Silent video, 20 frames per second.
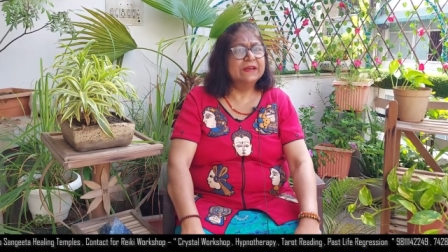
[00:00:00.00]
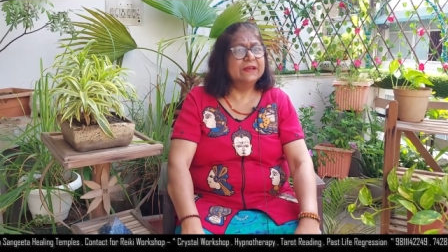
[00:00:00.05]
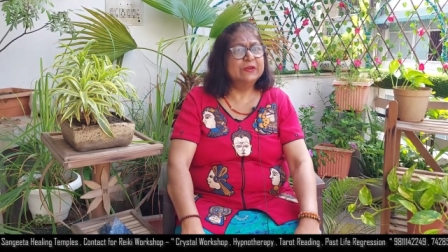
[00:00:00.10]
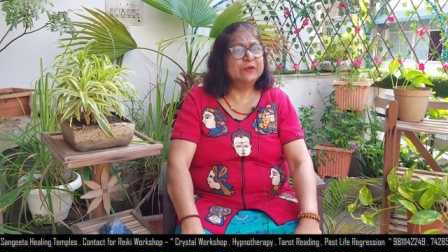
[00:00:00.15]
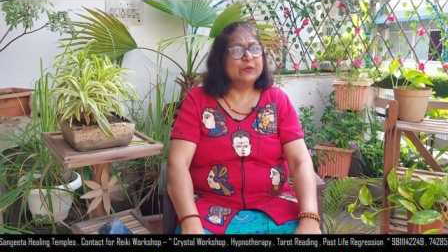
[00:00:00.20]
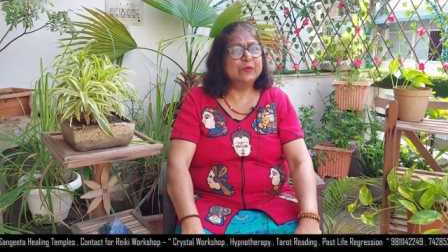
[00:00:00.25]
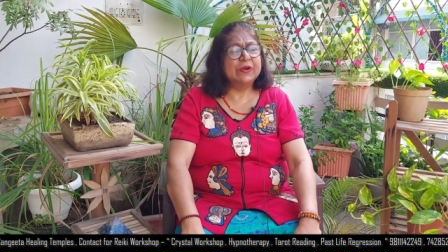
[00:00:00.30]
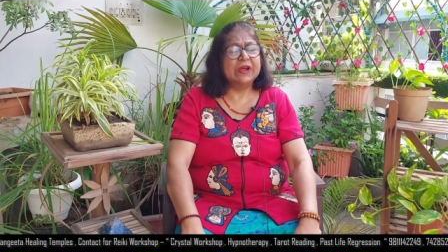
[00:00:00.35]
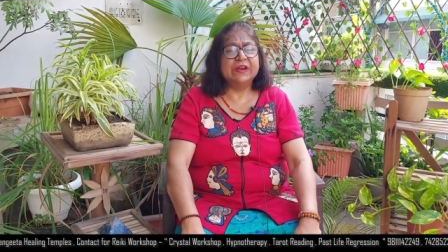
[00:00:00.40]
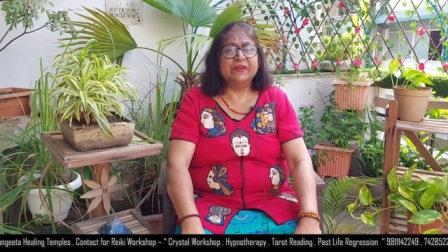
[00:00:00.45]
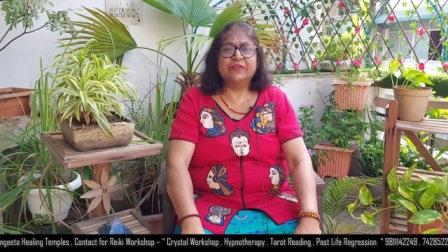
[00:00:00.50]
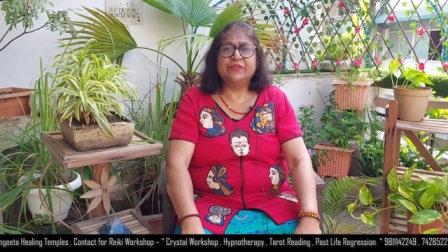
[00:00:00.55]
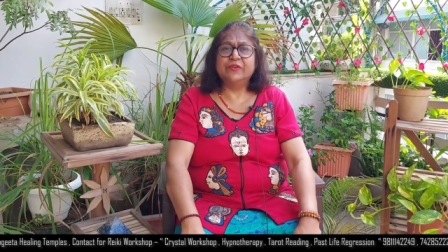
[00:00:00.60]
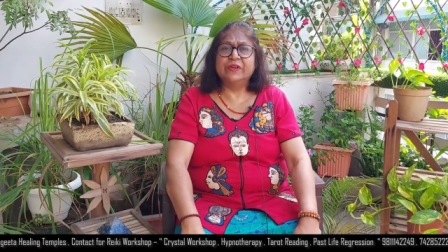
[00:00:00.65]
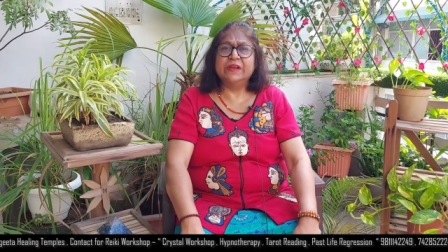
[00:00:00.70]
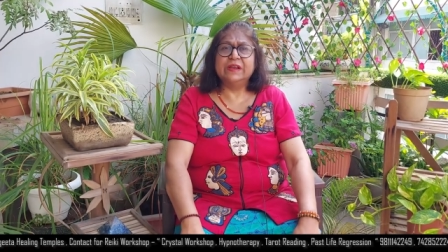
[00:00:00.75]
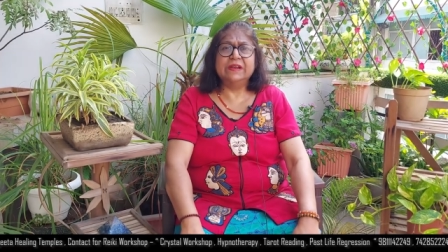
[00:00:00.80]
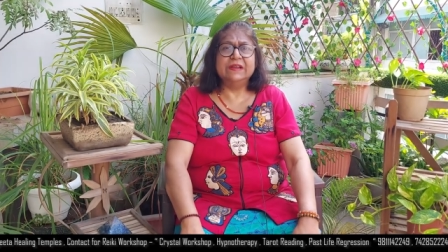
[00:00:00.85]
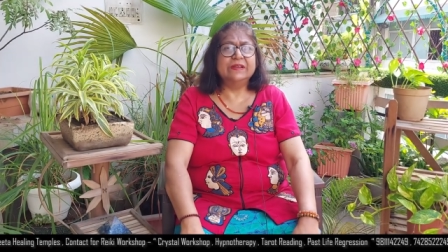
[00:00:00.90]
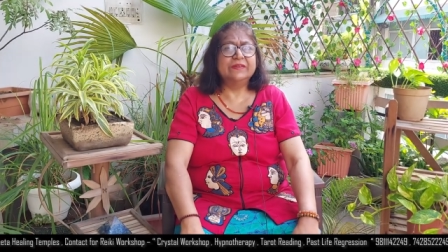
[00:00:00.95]
you can
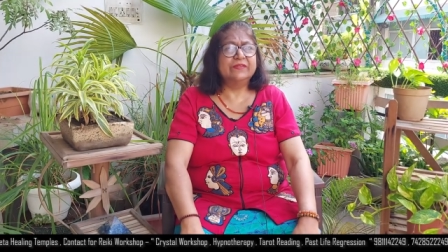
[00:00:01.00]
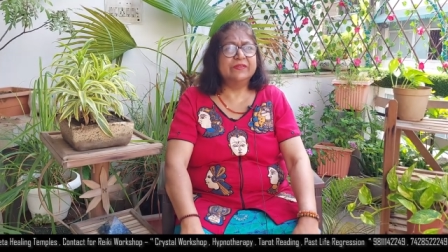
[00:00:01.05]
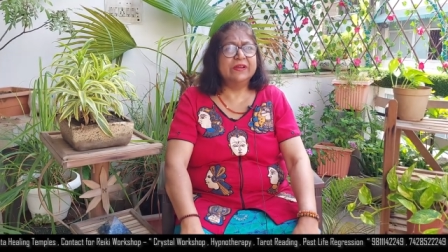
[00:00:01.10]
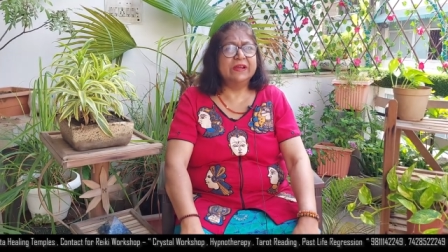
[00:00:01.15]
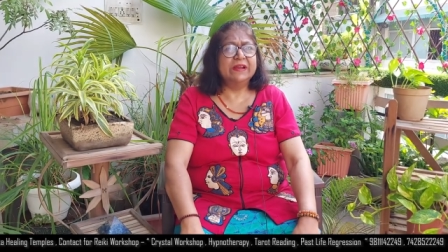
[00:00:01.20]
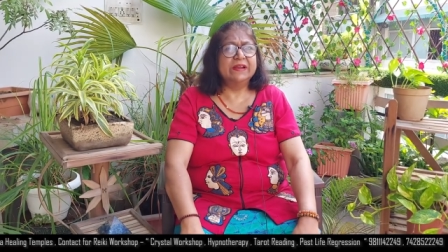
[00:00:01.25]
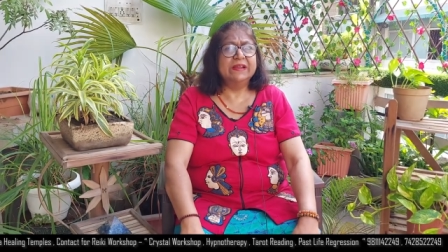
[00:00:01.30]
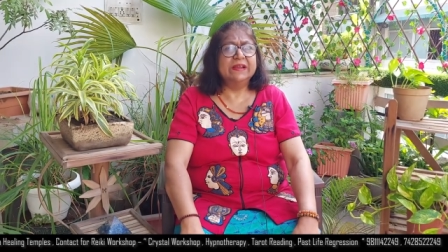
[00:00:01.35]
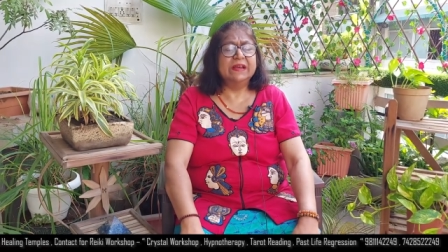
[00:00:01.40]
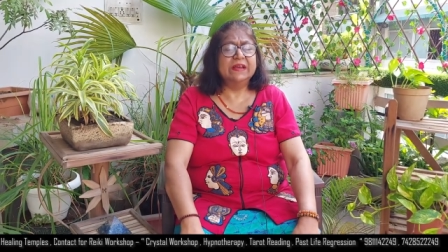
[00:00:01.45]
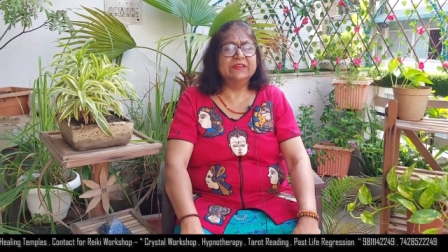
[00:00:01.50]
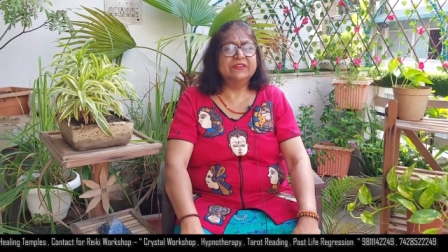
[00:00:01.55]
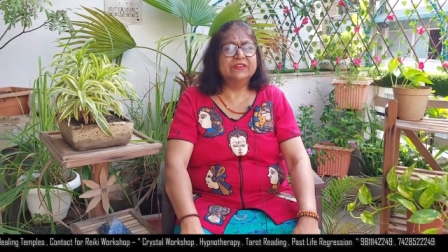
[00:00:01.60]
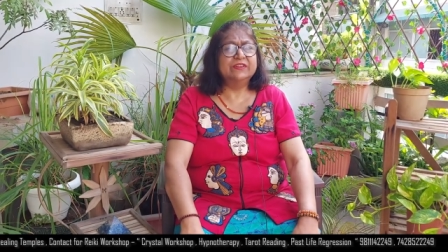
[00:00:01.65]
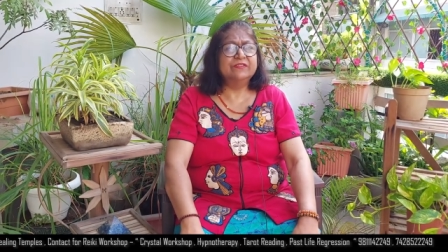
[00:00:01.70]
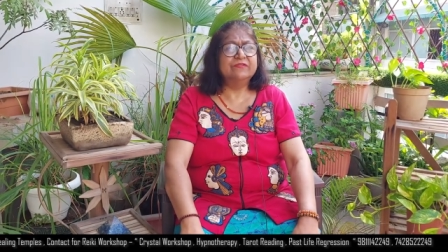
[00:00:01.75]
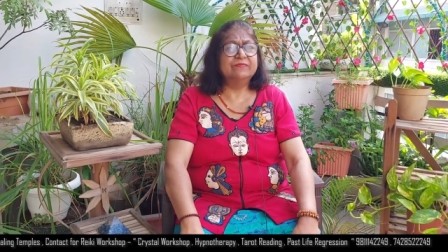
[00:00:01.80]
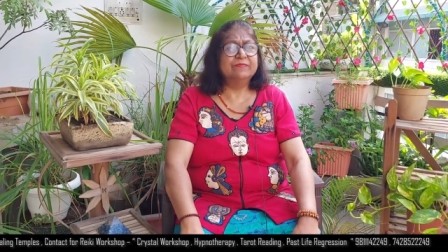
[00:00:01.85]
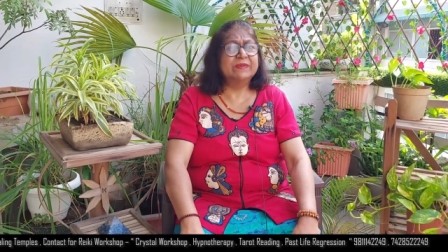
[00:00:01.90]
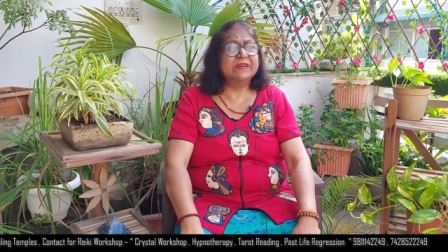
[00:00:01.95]
really really achieve